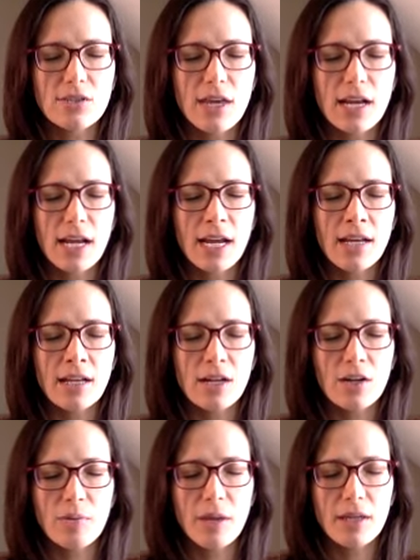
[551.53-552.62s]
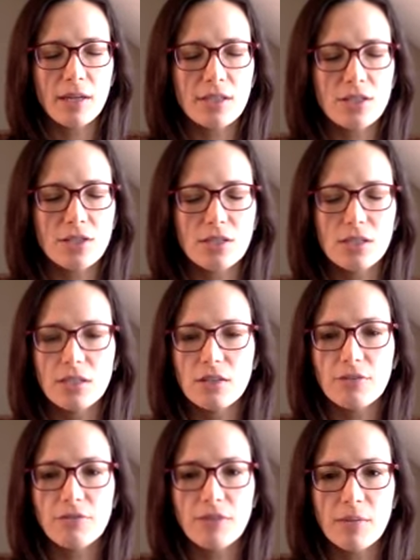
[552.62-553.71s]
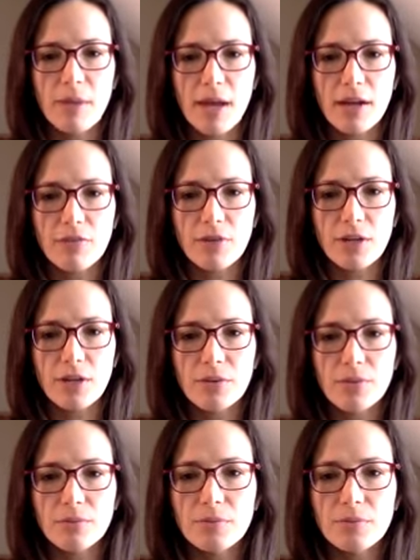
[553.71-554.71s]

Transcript: So that hand on your belly is just a little feedback for you.